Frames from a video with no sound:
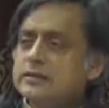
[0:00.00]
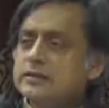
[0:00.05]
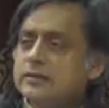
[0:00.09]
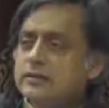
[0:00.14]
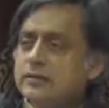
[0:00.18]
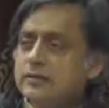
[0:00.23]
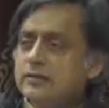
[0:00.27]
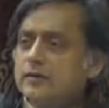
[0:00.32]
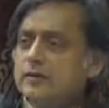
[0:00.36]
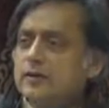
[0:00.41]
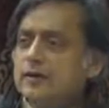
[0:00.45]

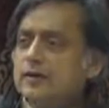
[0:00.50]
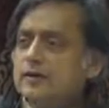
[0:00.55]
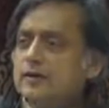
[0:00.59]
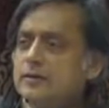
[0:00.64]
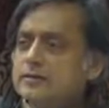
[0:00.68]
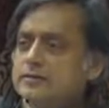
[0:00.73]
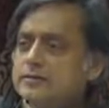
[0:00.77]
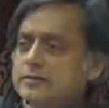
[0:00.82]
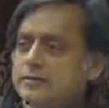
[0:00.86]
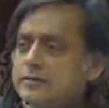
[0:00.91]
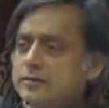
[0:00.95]

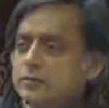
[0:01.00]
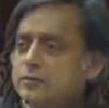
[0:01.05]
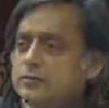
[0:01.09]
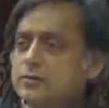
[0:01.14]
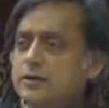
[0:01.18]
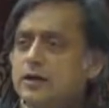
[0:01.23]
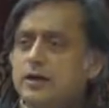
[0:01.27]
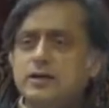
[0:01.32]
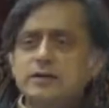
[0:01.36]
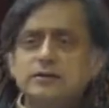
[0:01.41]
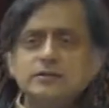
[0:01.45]
Devagadaji,
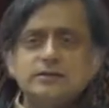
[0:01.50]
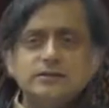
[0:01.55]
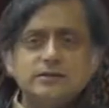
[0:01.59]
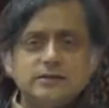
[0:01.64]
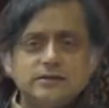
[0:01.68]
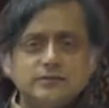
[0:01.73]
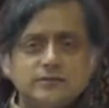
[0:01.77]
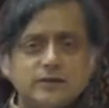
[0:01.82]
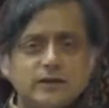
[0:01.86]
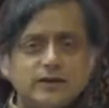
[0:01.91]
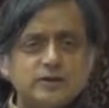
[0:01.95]

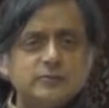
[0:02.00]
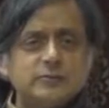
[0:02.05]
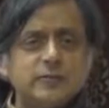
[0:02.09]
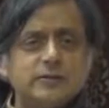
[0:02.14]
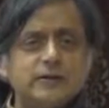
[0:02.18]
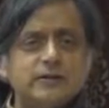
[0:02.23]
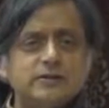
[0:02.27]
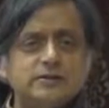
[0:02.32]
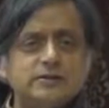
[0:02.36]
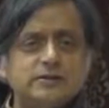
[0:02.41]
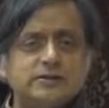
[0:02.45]
Gujaratji,
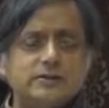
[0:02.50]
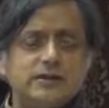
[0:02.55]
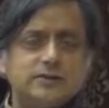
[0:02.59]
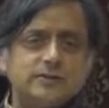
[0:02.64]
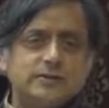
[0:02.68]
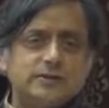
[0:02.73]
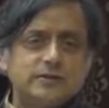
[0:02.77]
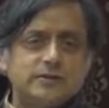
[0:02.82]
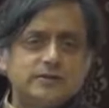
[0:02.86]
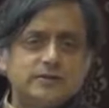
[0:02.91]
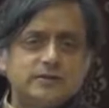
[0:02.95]
Vajpayeeji, I
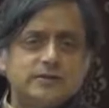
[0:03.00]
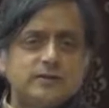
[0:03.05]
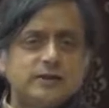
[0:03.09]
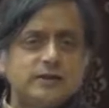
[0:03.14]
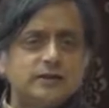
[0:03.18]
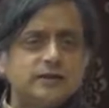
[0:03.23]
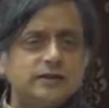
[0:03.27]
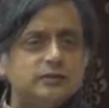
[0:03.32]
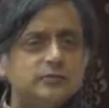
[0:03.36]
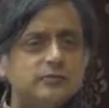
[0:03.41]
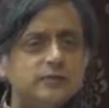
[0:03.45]
mean, this is
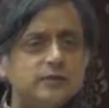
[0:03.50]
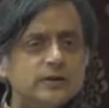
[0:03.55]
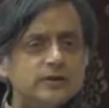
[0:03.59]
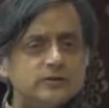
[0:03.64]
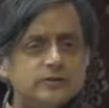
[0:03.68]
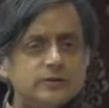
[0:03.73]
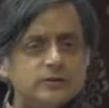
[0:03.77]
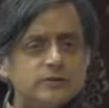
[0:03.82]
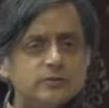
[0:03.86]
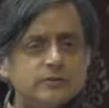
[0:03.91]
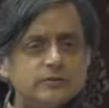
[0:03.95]
getting to be a
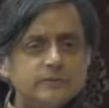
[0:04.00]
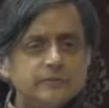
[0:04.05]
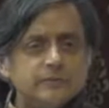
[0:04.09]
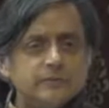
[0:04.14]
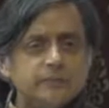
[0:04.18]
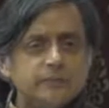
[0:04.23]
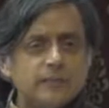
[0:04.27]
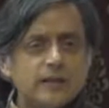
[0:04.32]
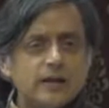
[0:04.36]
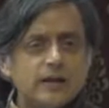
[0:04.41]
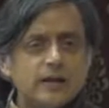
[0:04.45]
joke.
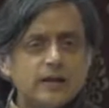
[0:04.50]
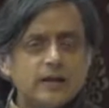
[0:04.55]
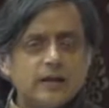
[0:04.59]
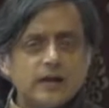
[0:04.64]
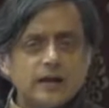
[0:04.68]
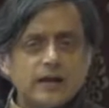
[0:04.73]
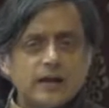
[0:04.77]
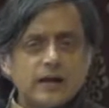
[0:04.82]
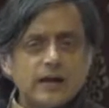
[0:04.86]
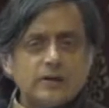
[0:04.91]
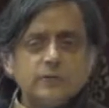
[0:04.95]

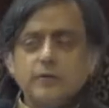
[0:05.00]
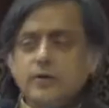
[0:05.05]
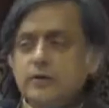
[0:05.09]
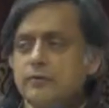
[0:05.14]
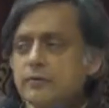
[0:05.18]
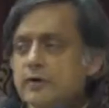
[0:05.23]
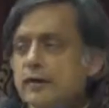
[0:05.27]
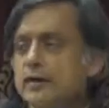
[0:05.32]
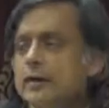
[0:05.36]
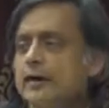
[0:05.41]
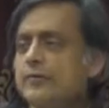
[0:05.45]
And we
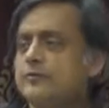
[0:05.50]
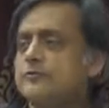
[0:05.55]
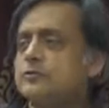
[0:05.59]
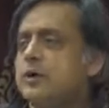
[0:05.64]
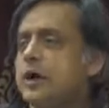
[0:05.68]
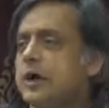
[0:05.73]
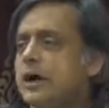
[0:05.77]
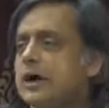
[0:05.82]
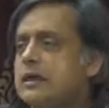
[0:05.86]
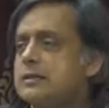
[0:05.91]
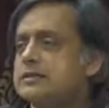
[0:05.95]
really have to
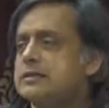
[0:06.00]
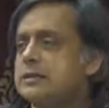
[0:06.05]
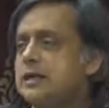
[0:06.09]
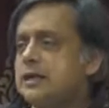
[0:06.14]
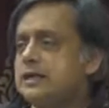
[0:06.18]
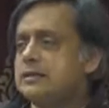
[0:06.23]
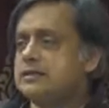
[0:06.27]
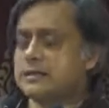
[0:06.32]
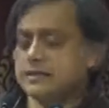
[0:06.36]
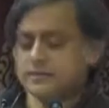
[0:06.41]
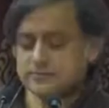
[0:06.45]
ask
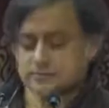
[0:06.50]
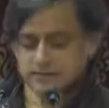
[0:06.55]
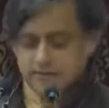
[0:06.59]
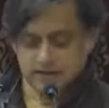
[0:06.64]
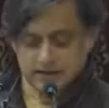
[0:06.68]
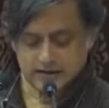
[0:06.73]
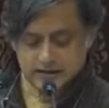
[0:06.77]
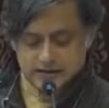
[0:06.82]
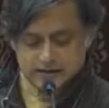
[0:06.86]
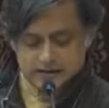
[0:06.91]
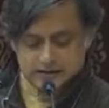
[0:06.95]
ourselves at
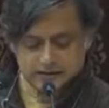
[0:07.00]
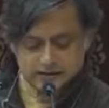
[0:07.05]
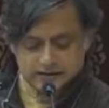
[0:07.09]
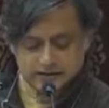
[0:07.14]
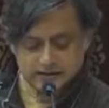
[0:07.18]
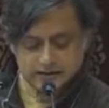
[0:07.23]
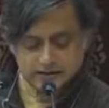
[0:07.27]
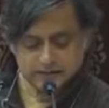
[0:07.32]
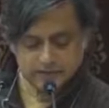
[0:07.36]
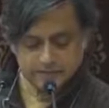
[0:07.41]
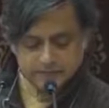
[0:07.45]
the end of the
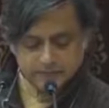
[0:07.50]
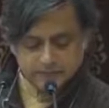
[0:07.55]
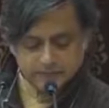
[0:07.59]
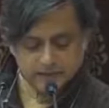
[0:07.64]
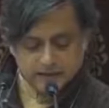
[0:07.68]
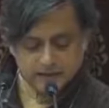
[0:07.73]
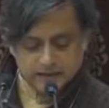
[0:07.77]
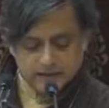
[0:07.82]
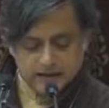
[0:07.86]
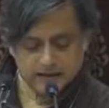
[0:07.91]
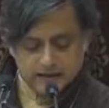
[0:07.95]
day,
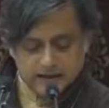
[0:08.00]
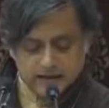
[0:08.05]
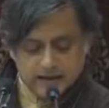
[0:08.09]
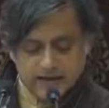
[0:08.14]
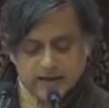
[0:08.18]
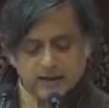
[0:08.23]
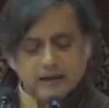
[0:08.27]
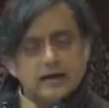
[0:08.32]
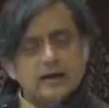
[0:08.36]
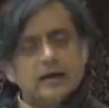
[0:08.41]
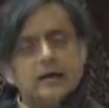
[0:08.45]

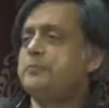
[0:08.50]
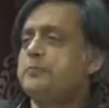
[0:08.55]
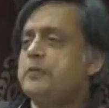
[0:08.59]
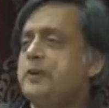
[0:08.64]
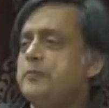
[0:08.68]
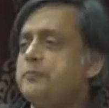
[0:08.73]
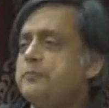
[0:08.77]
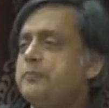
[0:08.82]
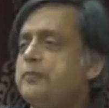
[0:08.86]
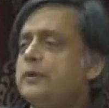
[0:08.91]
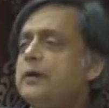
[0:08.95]

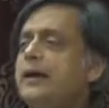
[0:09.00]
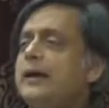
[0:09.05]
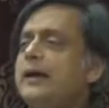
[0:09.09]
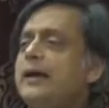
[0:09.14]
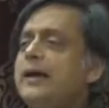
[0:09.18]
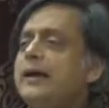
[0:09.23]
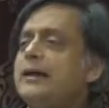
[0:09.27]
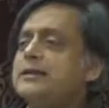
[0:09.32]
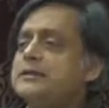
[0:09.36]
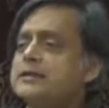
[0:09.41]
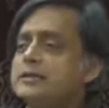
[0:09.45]
people are
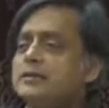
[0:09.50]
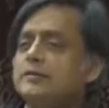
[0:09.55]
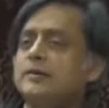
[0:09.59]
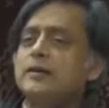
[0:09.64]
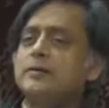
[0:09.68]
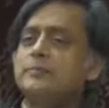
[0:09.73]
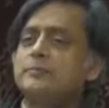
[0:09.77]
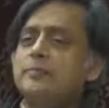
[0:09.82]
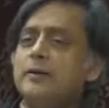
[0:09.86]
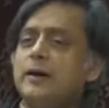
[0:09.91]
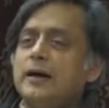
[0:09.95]

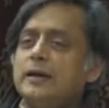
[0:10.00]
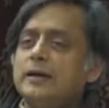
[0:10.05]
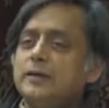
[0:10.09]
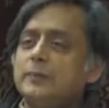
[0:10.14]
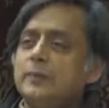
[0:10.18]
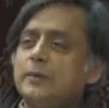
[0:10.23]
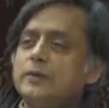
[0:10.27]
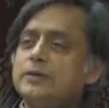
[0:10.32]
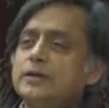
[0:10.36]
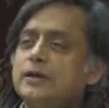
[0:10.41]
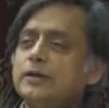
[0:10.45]
entering
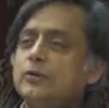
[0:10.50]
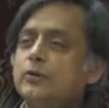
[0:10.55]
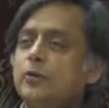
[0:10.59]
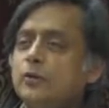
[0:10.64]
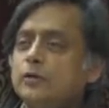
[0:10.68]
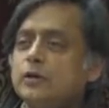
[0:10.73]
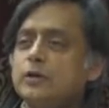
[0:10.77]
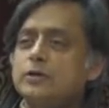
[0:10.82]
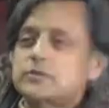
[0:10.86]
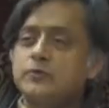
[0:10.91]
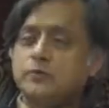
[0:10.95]
parliament in
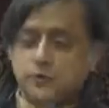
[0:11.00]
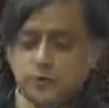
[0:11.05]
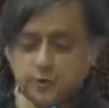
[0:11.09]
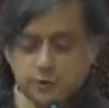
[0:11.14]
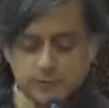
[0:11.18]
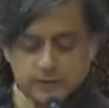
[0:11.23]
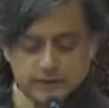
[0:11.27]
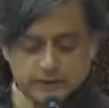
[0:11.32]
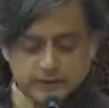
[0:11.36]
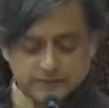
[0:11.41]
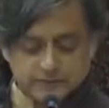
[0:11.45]
order to
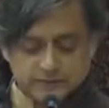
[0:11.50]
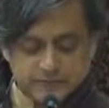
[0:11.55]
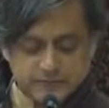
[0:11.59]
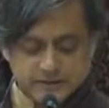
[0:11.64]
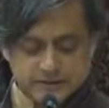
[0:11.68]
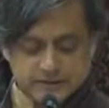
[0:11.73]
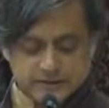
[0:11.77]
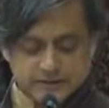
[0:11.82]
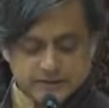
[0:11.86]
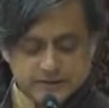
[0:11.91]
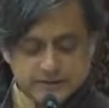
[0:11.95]
form a government.
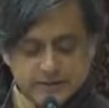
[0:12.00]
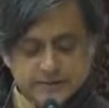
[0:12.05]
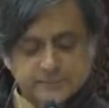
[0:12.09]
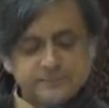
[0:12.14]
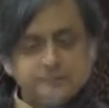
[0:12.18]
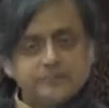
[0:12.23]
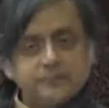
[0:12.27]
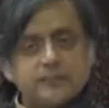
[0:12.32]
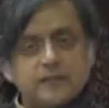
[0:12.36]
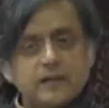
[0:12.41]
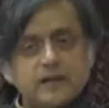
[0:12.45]

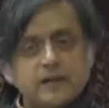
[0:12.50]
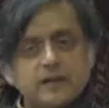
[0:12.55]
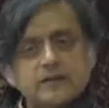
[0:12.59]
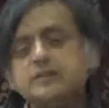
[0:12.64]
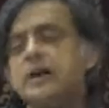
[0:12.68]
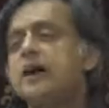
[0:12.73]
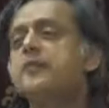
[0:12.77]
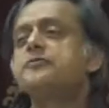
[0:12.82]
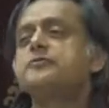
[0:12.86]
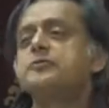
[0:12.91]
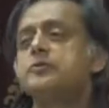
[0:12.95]
Because
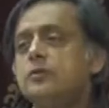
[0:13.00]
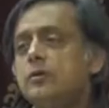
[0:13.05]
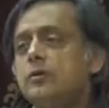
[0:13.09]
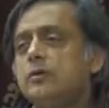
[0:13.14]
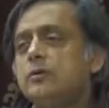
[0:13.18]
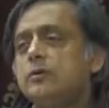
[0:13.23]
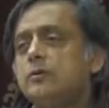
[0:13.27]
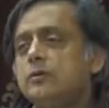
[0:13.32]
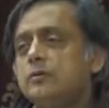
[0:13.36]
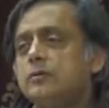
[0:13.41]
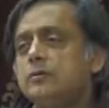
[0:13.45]
after
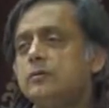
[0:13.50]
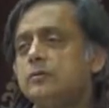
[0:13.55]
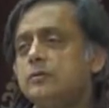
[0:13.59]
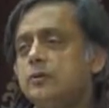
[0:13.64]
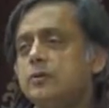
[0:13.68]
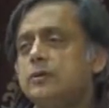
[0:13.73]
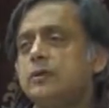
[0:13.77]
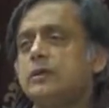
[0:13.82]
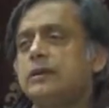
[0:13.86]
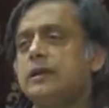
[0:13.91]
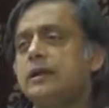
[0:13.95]
all, you
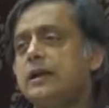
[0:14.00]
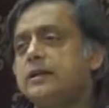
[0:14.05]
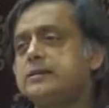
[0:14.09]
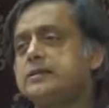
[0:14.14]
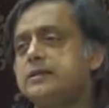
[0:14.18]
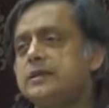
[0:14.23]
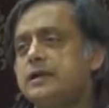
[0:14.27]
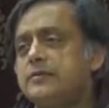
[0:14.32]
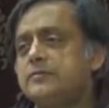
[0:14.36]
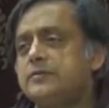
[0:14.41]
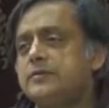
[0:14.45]
can elect
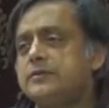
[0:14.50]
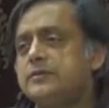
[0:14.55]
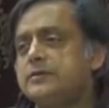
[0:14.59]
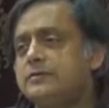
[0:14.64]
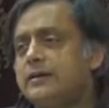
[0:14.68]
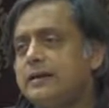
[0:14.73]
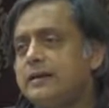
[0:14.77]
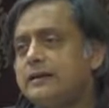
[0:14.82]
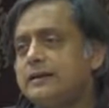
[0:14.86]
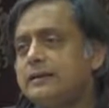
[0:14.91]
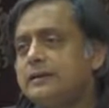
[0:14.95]
a government
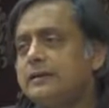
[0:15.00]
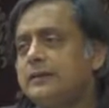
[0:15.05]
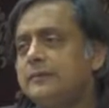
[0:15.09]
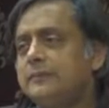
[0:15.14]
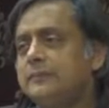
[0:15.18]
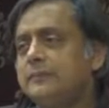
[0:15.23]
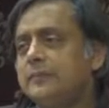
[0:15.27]
directly.